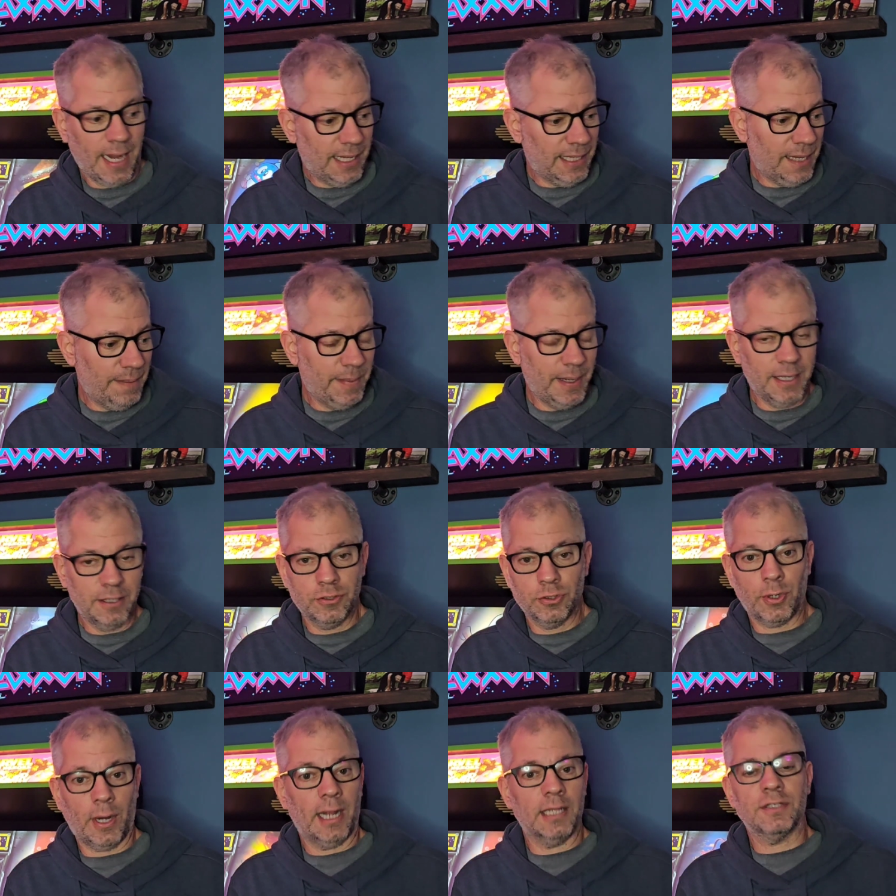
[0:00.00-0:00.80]
Can they
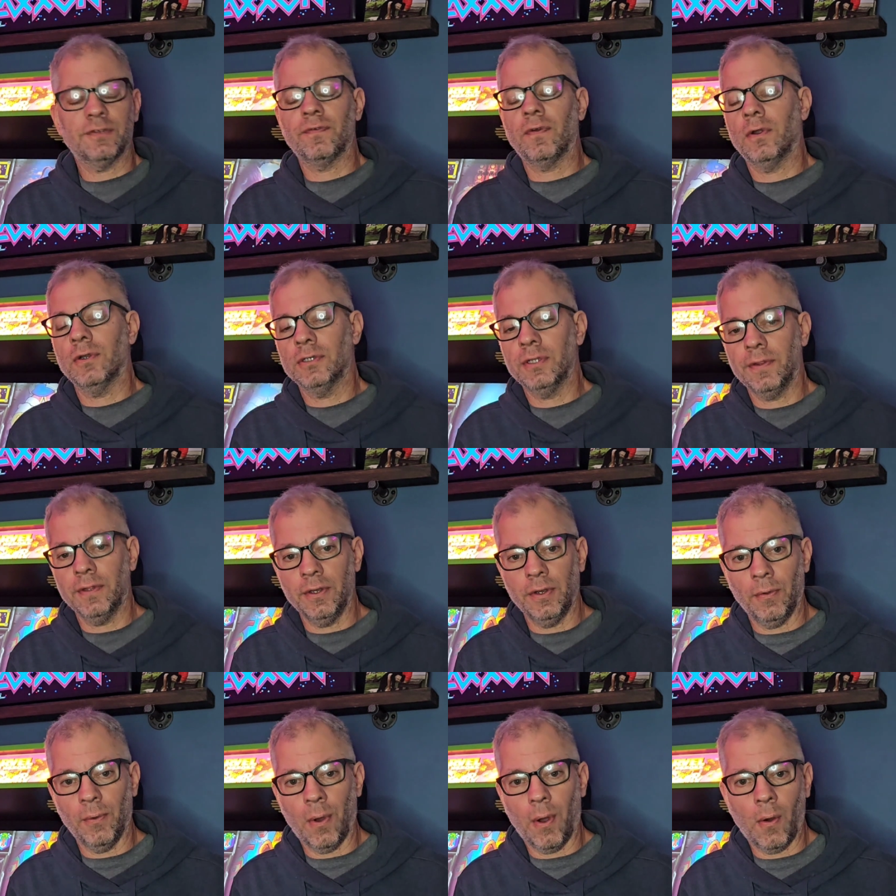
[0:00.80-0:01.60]
be transferred to
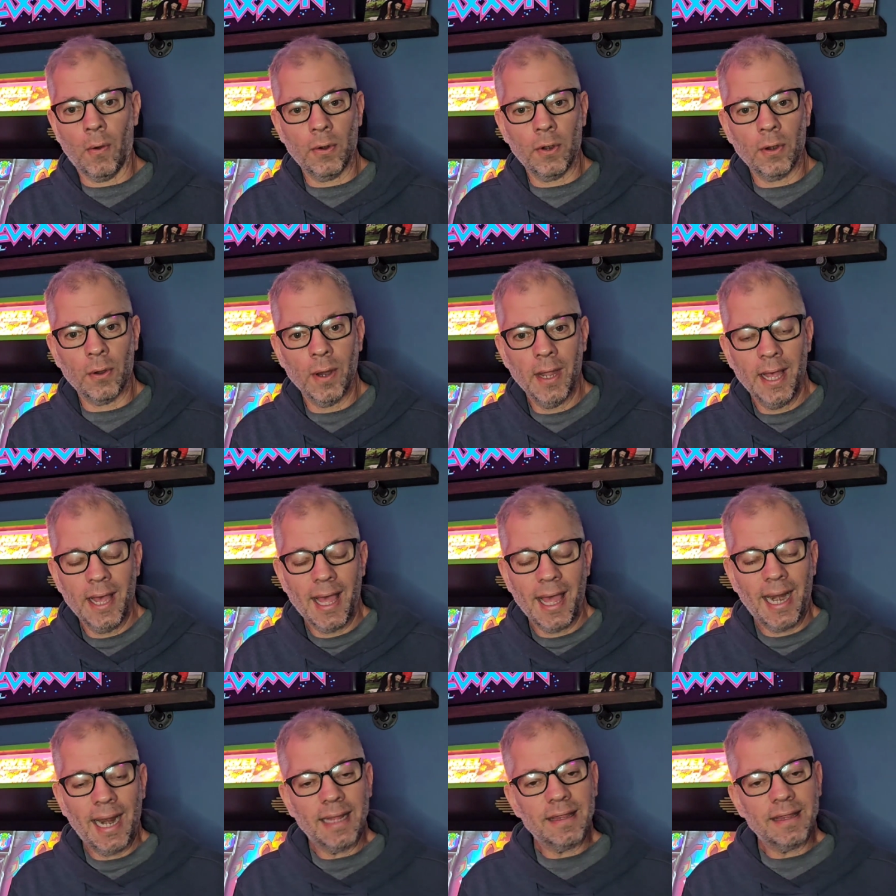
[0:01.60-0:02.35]
the new owner